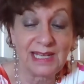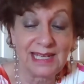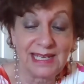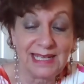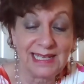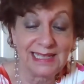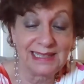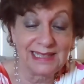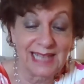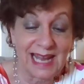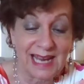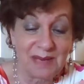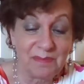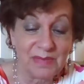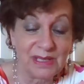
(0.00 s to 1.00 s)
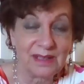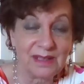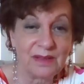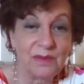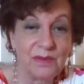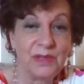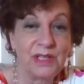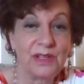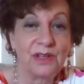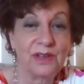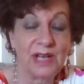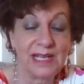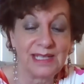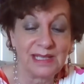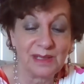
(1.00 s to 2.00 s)
in alignment with your
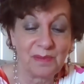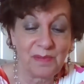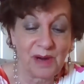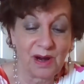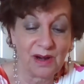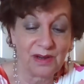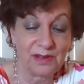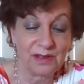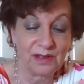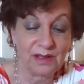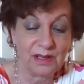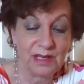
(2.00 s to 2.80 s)
ideal partner.